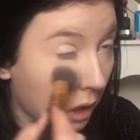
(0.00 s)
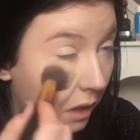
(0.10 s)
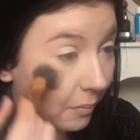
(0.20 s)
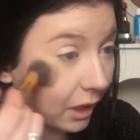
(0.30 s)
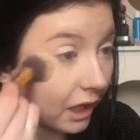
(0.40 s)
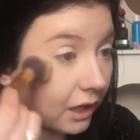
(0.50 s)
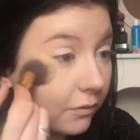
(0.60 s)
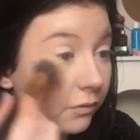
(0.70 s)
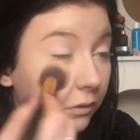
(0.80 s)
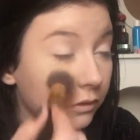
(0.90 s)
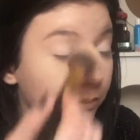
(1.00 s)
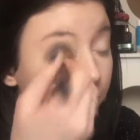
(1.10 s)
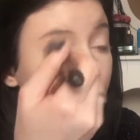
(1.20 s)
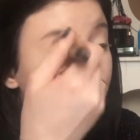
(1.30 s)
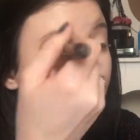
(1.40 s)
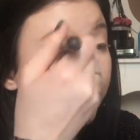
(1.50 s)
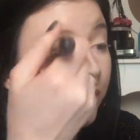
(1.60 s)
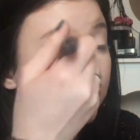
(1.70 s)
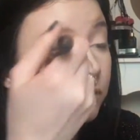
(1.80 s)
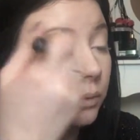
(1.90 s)
Applying everything with my
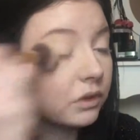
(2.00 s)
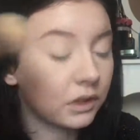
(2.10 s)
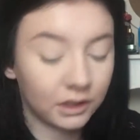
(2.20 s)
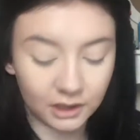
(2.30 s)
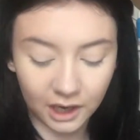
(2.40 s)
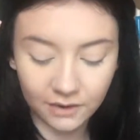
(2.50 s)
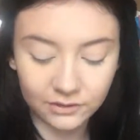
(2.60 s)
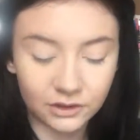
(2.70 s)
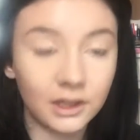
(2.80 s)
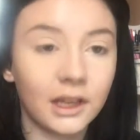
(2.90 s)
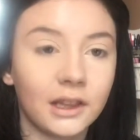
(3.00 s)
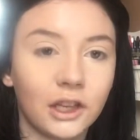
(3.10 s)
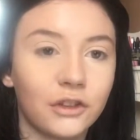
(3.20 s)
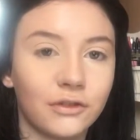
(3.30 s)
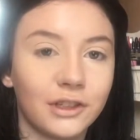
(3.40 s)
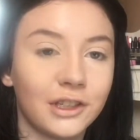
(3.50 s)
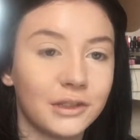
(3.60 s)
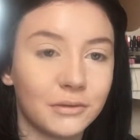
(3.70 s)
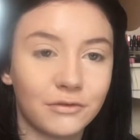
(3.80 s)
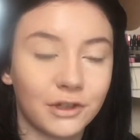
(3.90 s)
fingers I haven't done it in like 3 years.
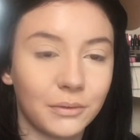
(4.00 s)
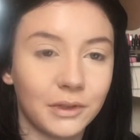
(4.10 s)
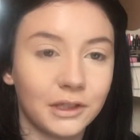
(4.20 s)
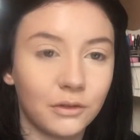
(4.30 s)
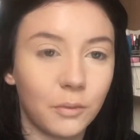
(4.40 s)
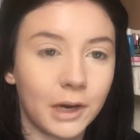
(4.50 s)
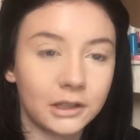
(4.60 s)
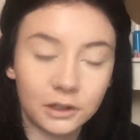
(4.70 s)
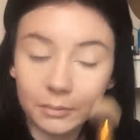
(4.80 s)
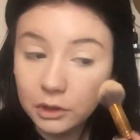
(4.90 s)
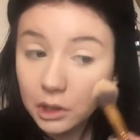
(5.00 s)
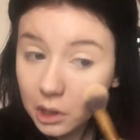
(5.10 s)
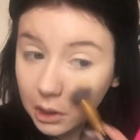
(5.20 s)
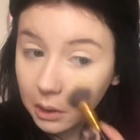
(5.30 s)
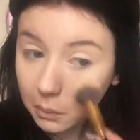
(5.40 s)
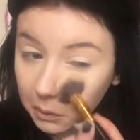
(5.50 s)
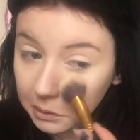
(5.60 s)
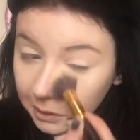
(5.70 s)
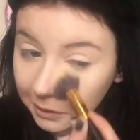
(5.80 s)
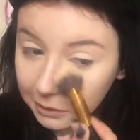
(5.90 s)
It was really weird to go back to, but it
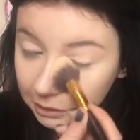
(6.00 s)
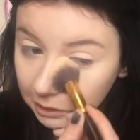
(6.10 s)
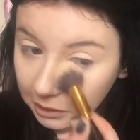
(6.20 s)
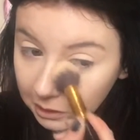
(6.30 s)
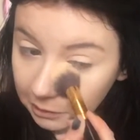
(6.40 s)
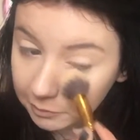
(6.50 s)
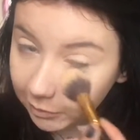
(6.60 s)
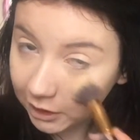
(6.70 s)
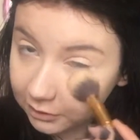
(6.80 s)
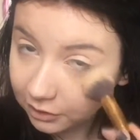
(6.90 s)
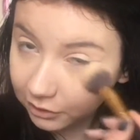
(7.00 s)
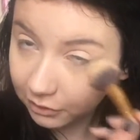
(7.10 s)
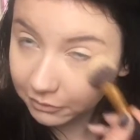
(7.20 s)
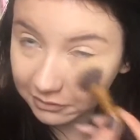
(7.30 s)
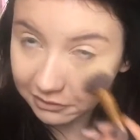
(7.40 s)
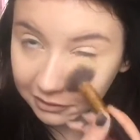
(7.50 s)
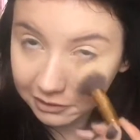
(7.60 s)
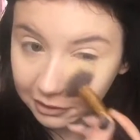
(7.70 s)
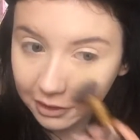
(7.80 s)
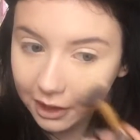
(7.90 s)
wasn't actually as bad as I thought it was going to
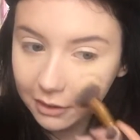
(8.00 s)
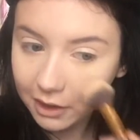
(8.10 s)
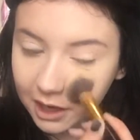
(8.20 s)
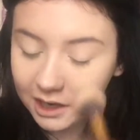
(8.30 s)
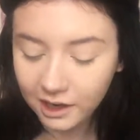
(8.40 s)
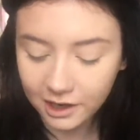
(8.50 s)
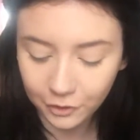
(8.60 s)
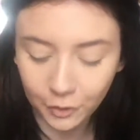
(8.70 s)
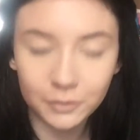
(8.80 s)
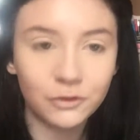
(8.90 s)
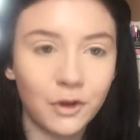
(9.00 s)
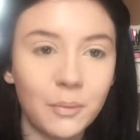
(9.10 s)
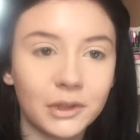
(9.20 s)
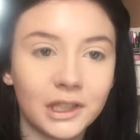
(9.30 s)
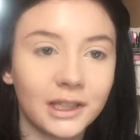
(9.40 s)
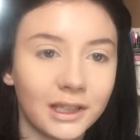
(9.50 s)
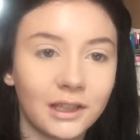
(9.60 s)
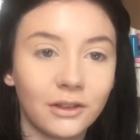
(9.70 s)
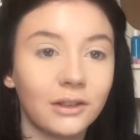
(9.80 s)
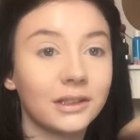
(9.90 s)
turn out. I had high hopes for it, but then again
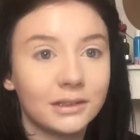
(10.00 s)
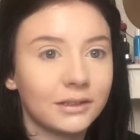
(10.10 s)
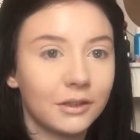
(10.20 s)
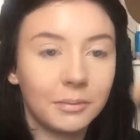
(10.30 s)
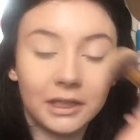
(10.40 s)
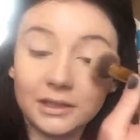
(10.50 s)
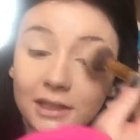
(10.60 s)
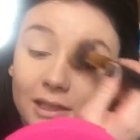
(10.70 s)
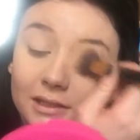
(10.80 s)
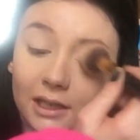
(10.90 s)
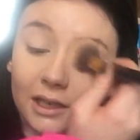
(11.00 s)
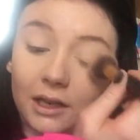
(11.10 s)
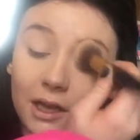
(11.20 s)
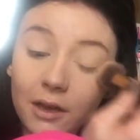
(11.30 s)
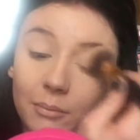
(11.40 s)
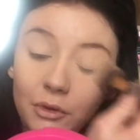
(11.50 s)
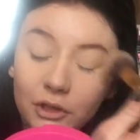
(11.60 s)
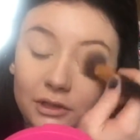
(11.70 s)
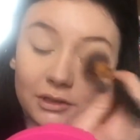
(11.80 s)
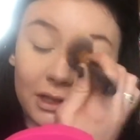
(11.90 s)
I thought this is going to be a disaster,
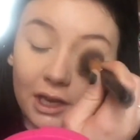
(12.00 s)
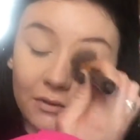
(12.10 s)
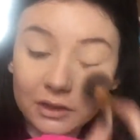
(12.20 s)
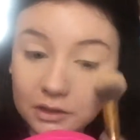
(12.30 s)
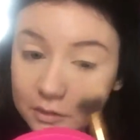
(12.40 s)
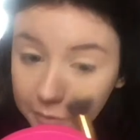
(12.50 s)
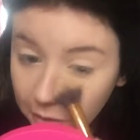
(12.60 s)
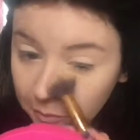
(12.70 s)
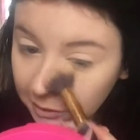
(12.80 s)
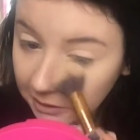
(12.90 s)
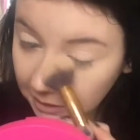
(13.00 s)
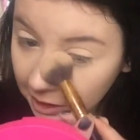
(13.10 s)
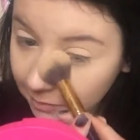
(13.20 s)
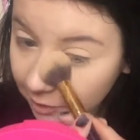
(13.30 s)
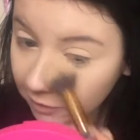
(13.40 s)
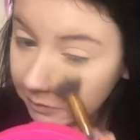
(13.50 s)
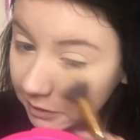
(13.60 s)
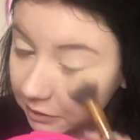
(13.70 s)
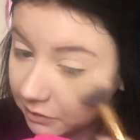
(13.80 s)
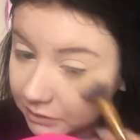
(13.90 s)
because ever since the beauty blender came out I've
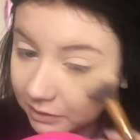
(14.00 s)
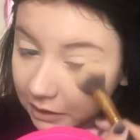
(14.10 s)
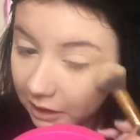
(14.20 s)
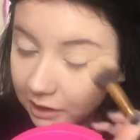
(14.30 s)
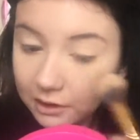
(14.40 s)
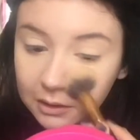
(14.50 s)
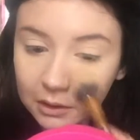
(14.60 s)
been using that.